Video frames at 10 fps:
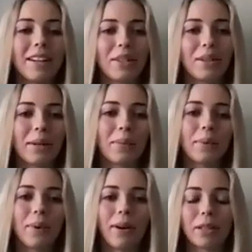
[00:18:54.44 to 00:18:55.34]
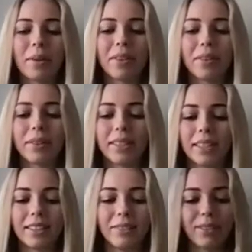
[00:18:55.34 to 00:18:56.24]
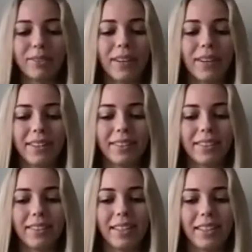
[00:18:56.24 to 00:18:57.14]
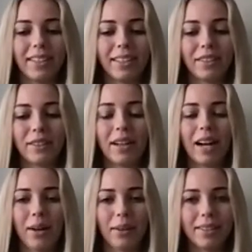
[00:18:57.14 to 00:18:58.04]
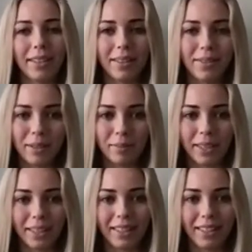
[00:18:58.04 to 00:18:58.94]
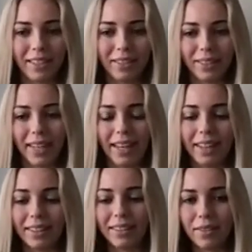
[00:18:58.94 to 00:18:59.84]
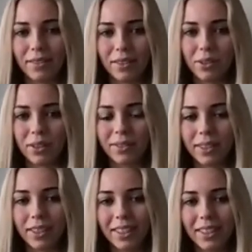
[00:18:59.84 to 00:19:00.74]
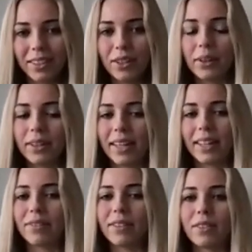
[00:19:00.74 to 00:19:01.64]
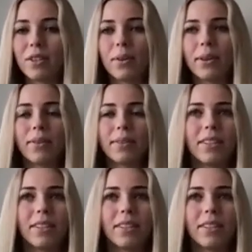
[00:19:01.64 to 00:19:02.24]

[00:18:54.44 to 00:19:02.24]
of just like would walk me through like different files and like how to save them like in different areas of the server, or like if it's going over